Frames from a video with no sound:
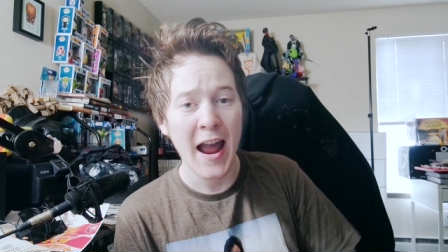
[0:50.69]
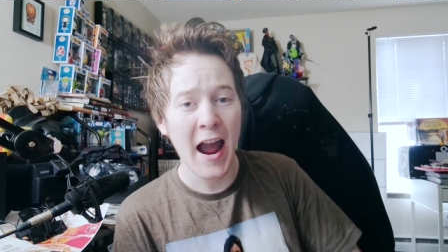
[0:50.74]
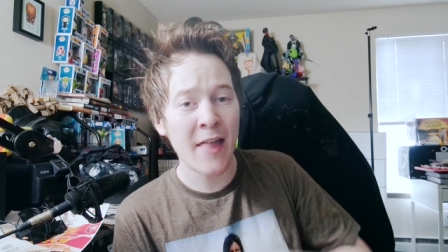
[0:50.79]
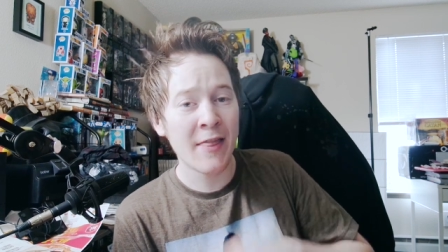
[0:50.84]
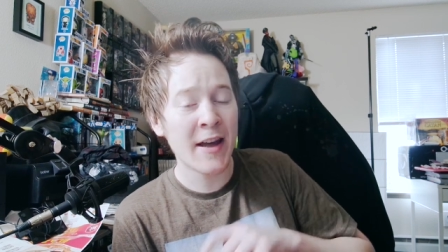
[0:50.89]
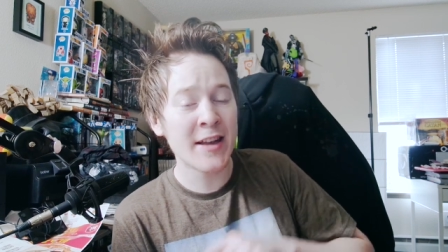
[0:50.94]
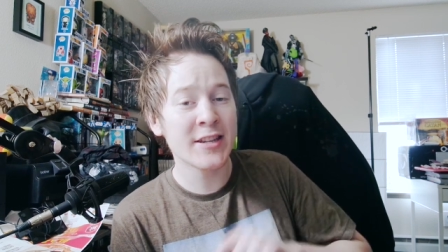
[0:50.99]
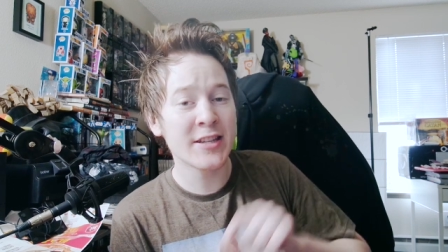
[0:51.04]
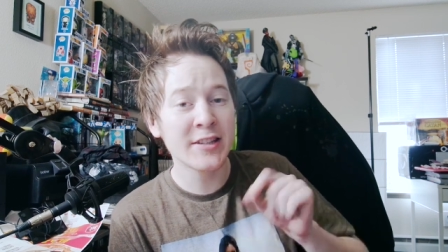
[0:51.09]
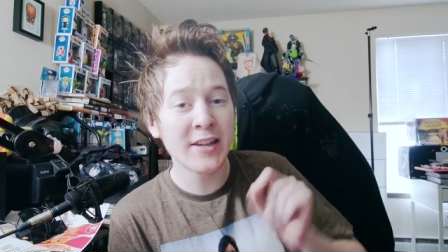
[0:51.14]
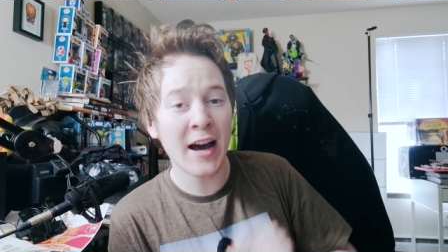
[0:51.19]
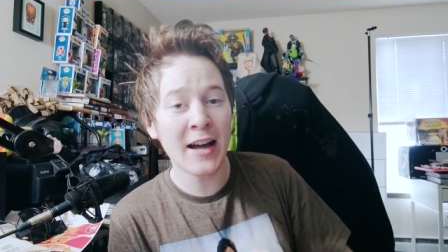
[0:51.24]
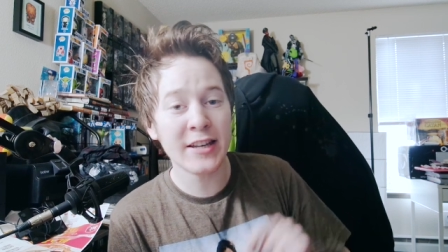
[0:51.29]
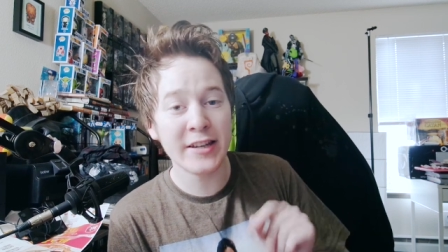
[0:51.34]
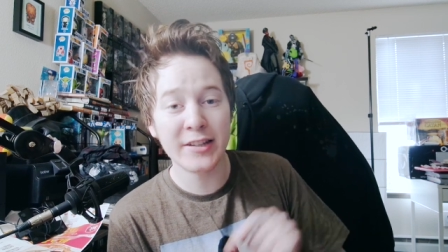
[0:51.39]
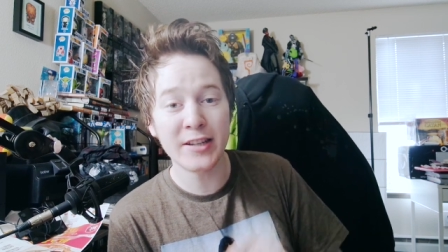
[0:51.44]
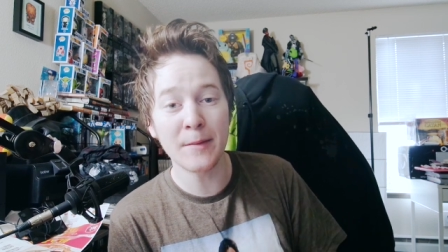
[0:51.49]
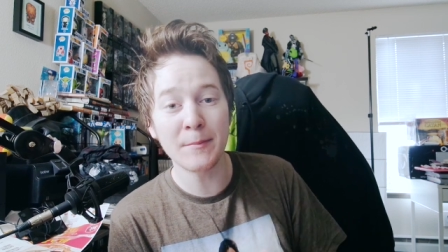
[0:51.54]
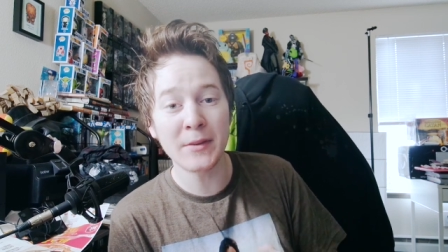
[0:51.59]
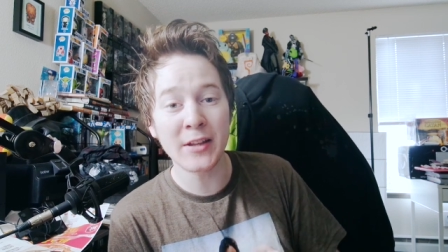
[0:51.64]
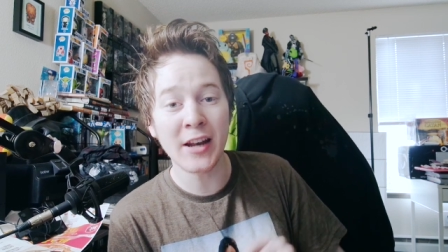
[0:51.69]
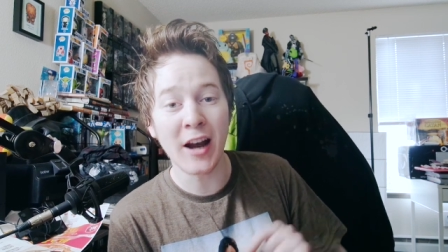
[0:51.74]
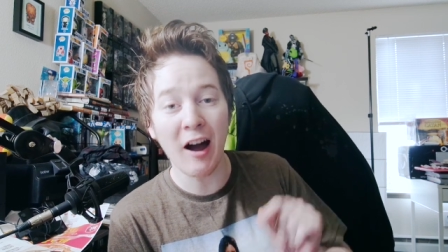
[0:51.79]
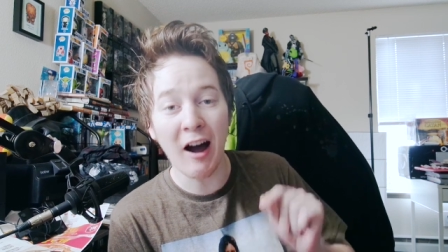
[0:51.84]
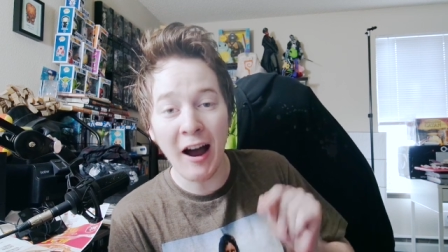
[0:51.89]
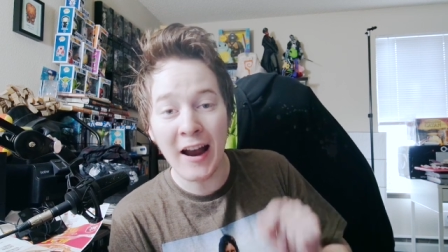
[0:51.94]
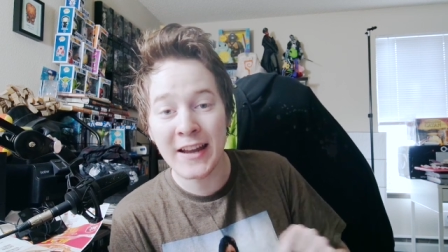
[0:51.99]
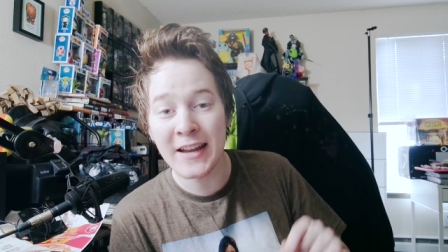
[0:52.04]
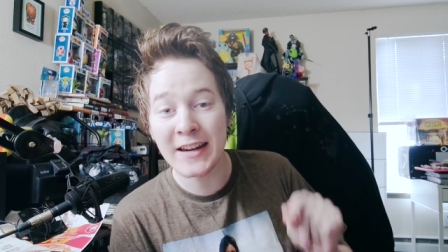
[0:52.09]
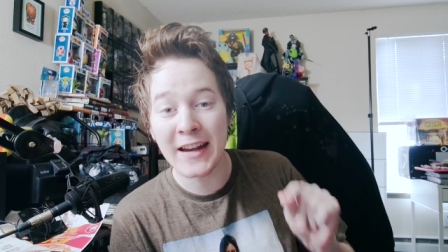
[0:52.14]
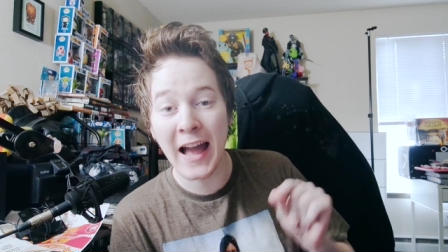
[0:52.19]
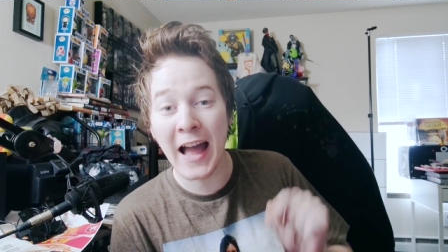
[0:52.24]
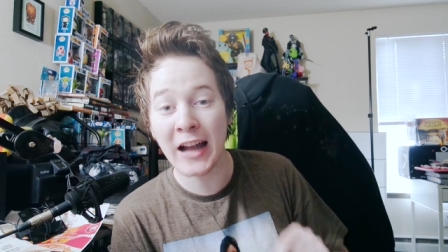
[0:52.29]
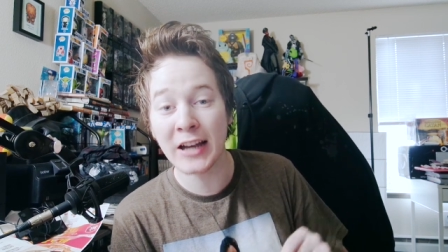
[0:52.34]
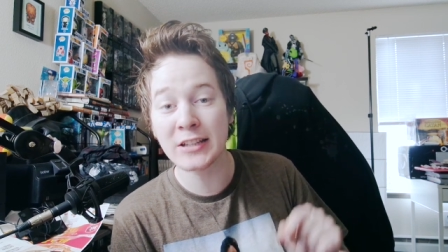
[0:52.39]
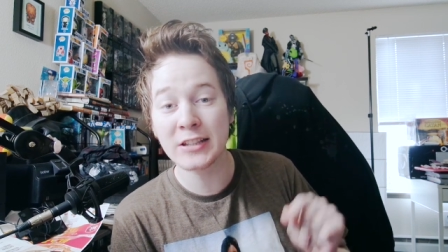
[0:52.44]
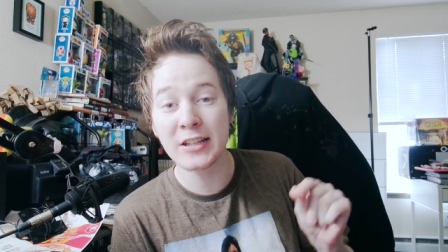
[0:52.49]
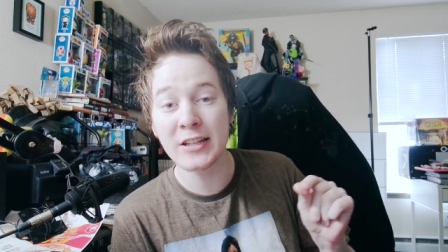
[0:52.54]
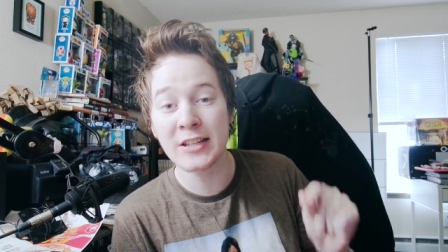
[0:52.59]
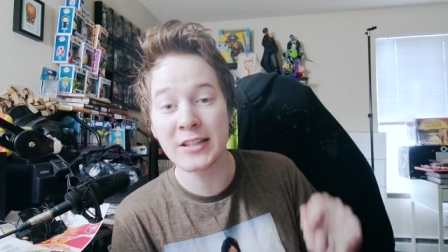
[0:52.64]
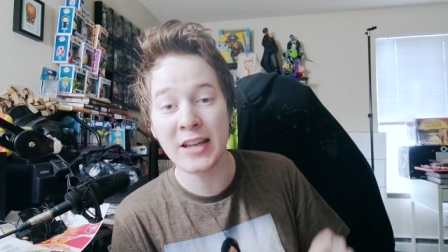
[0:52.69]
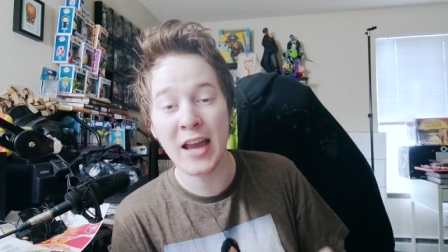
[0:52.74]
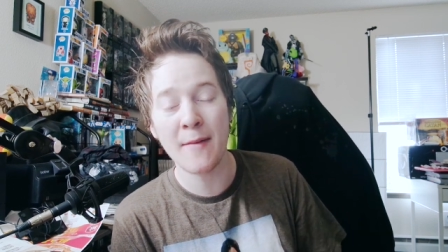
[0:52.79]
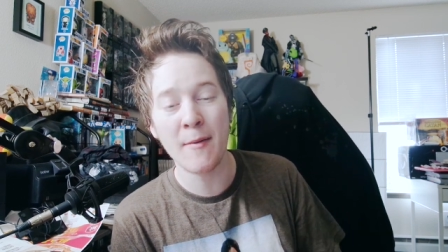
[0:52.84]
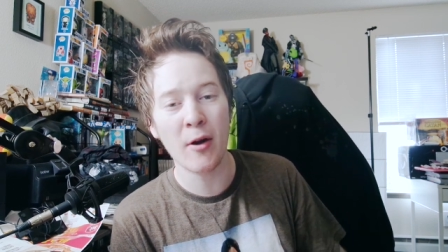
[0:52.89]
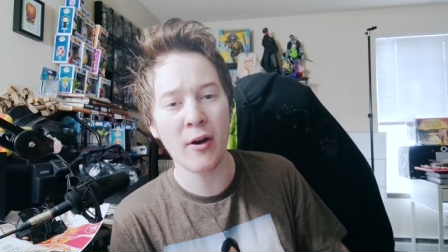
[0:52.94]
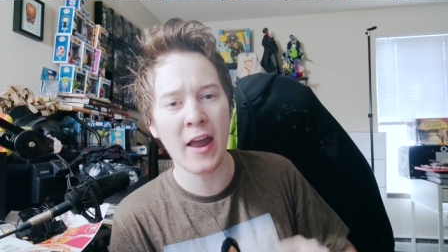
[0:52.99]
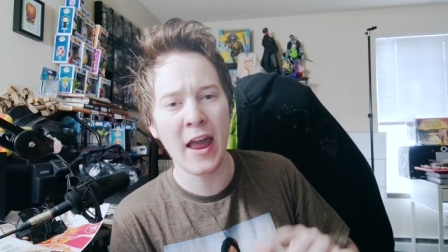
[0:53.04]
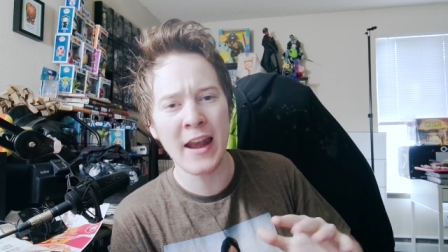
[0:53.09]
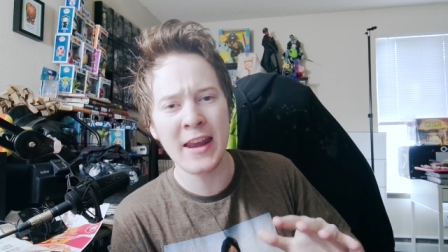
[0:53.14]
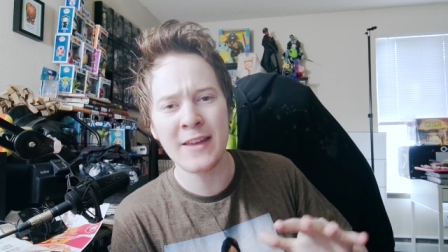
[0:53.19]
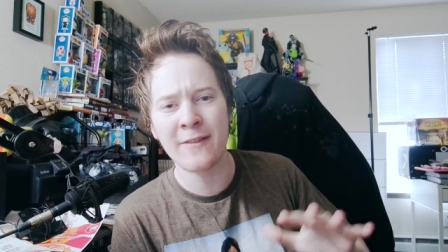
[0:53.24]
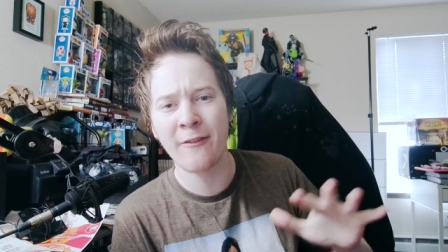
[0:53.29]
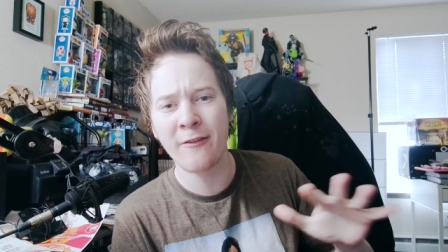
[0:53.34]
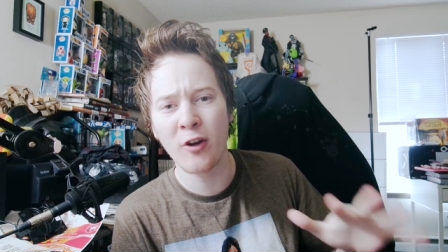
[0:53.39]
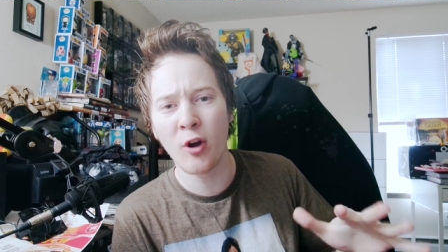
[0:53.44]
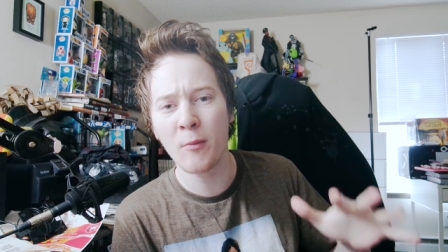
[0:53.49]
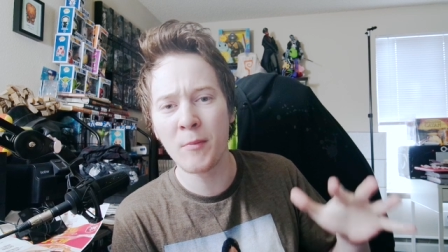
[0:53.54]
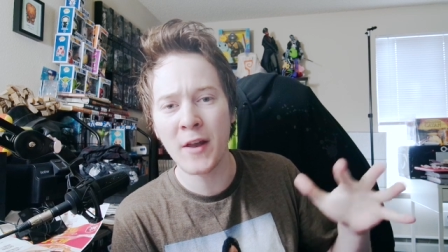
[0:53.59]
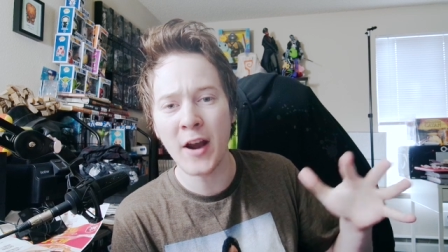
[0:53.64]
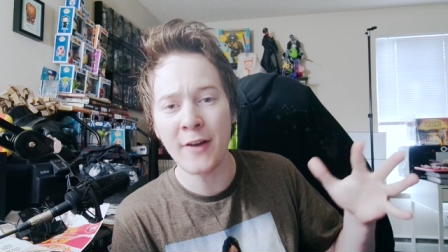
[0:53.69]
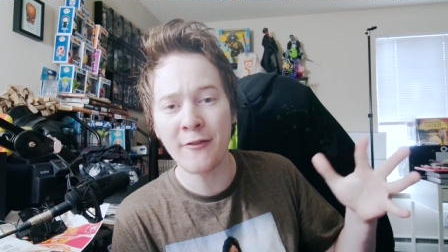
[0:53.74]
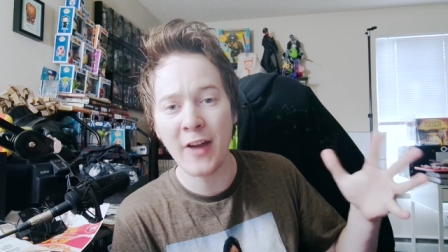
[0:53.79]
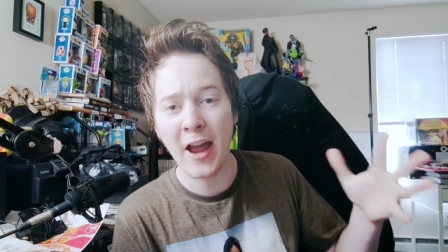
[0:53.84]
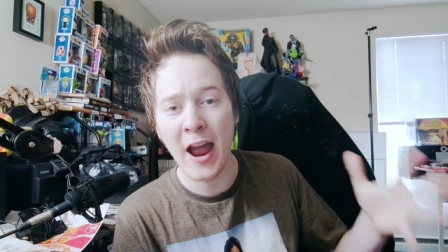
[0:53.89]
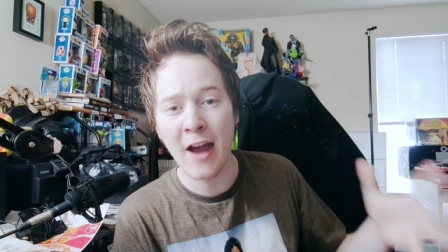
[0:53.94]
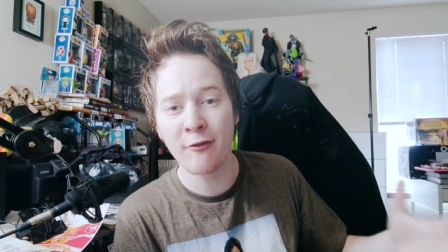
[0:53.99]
And that's not something that I can actually say about any film that I've